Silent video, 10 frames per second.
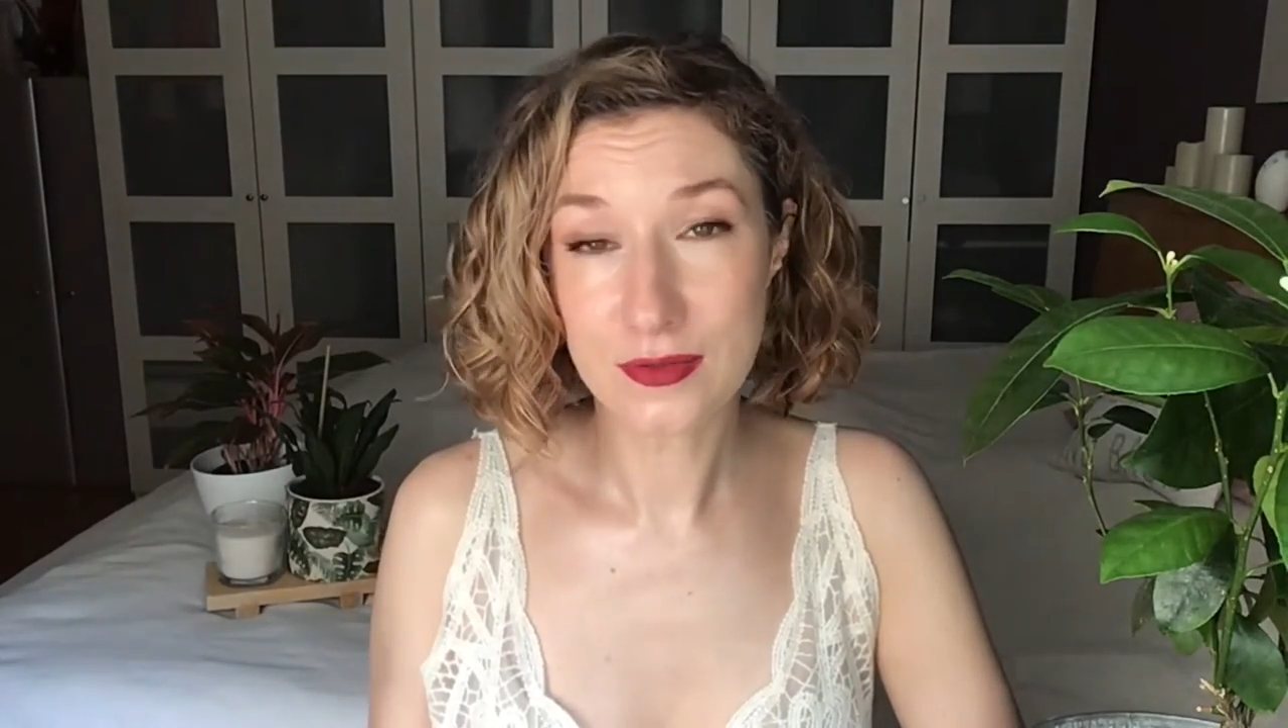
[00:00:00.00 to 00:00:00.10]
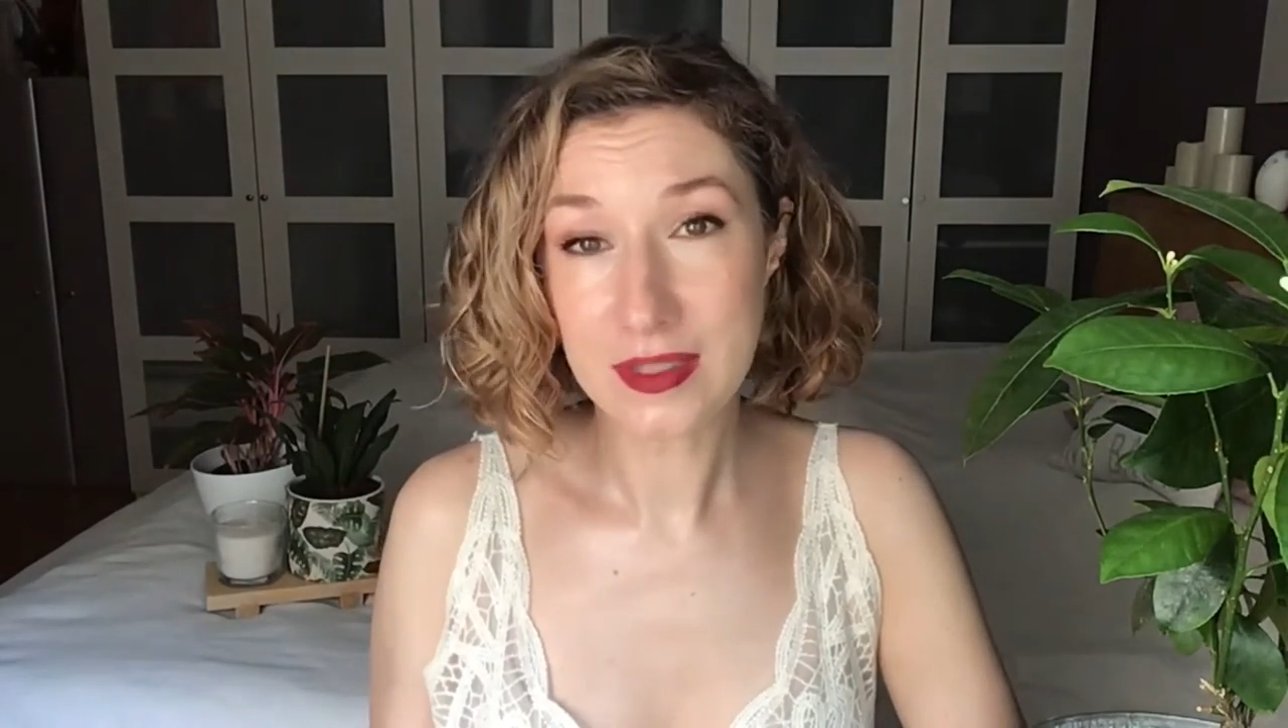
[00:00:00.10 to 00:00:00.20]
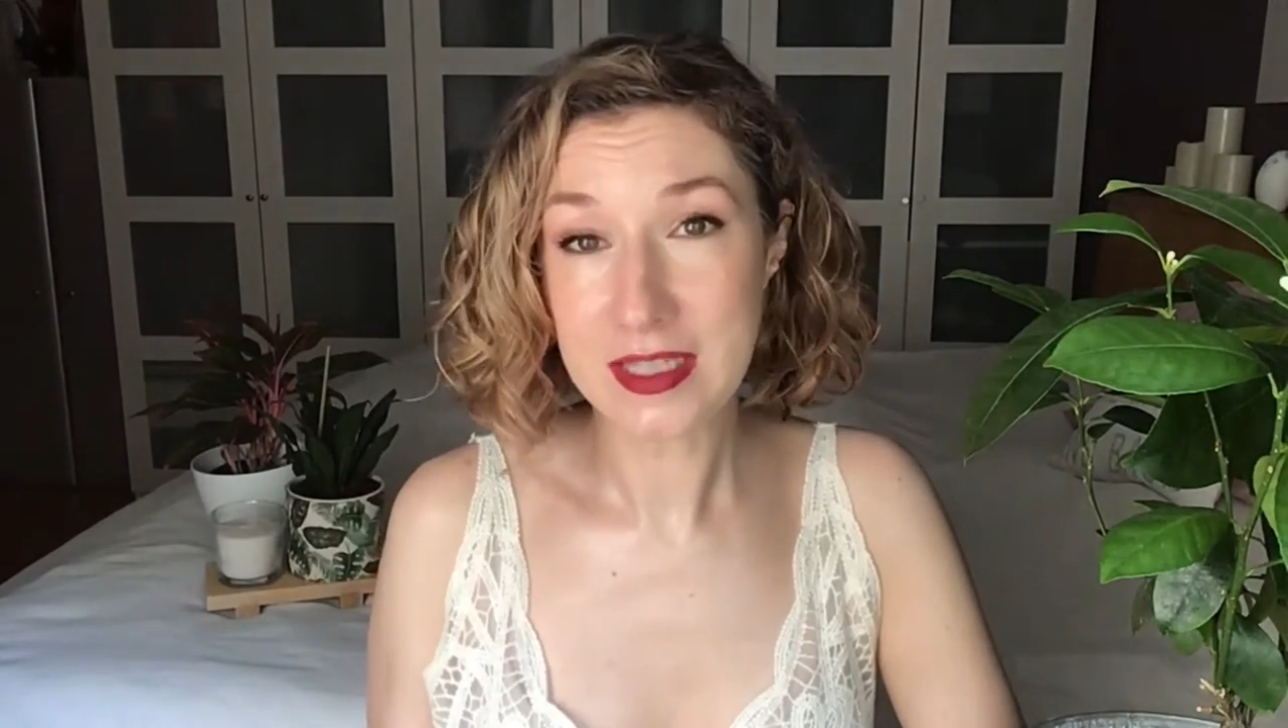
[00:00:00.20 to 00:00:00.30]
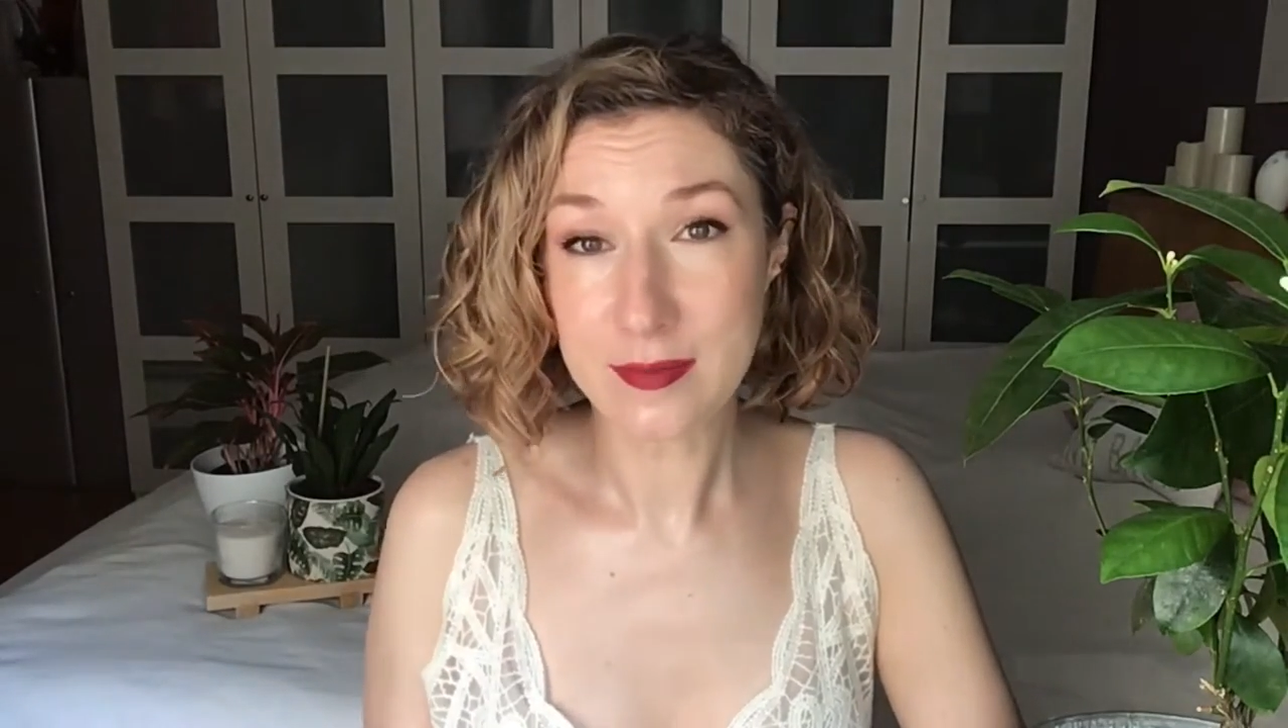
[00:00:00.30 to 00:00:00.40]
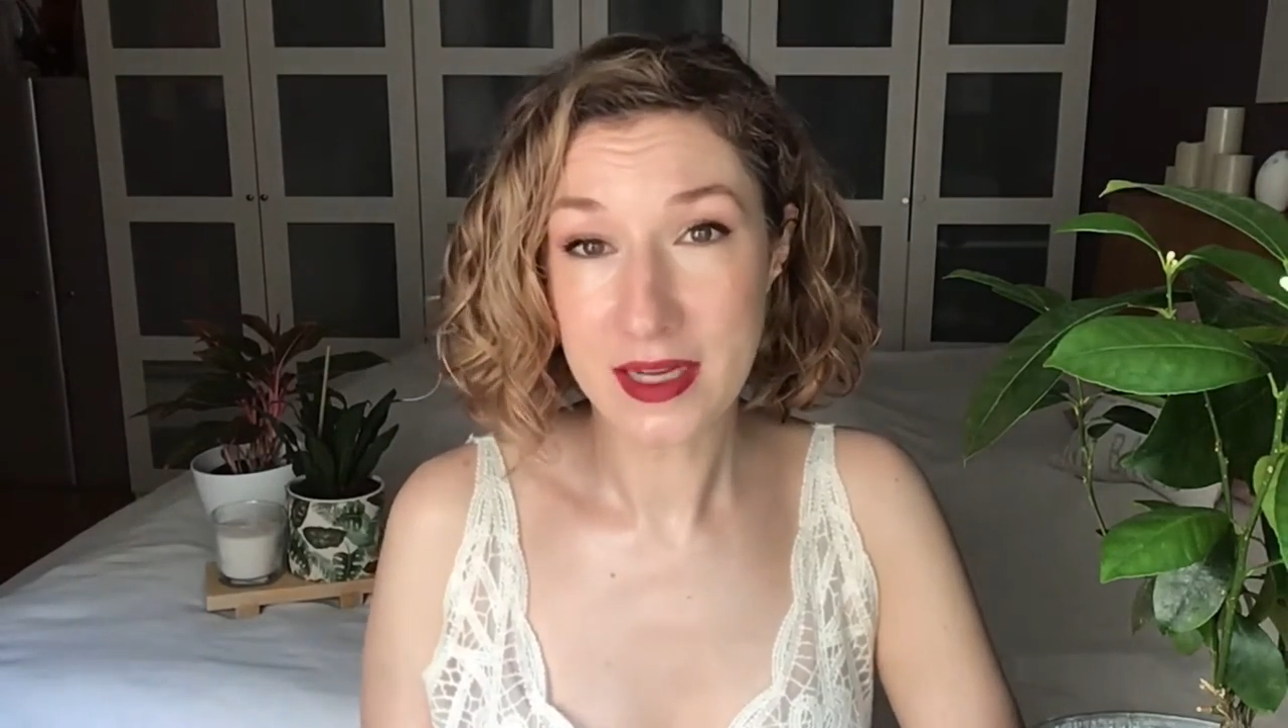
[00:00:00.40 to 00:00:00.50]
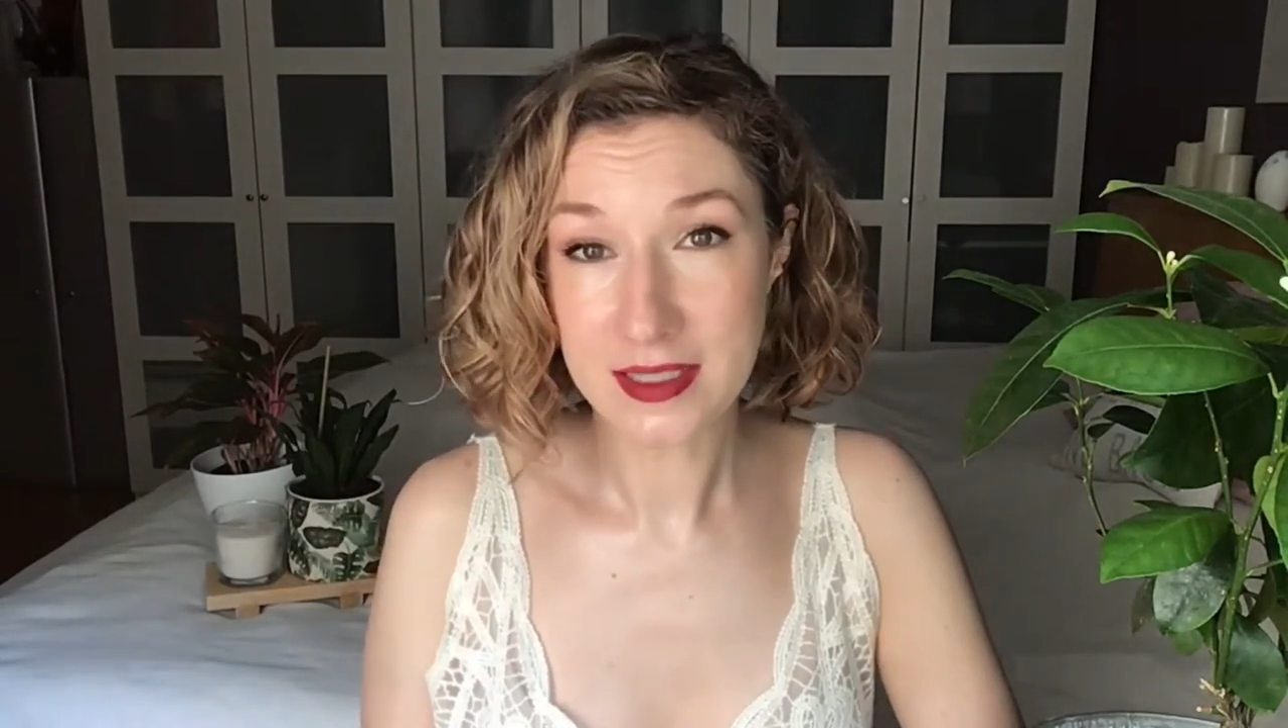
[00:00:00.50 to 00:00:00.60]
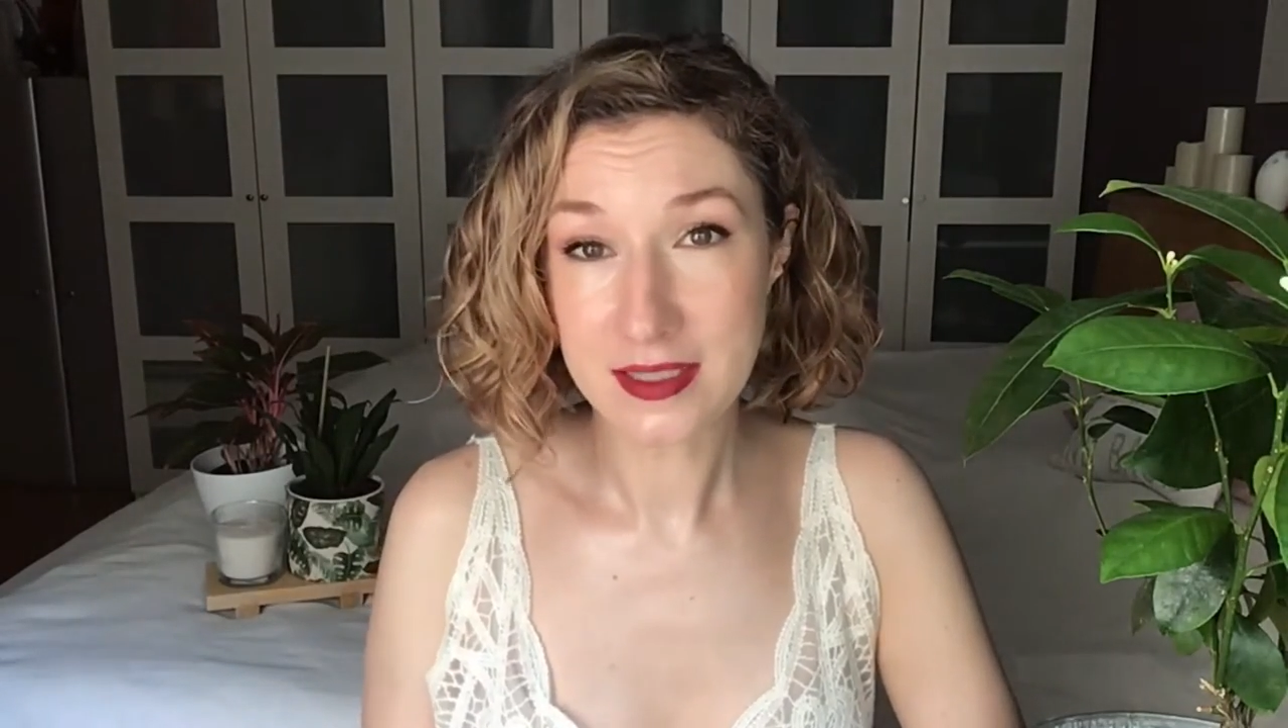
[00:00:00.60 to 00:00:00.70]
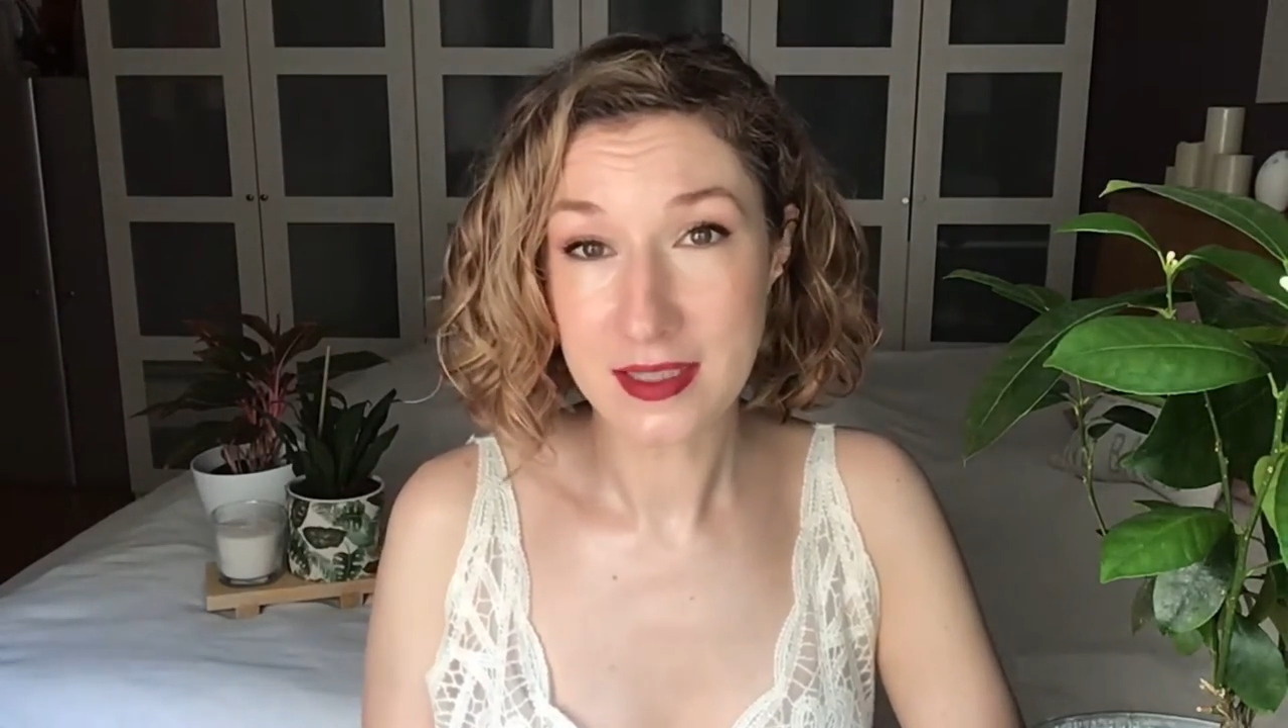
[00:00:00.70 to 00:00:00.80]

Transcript: really matter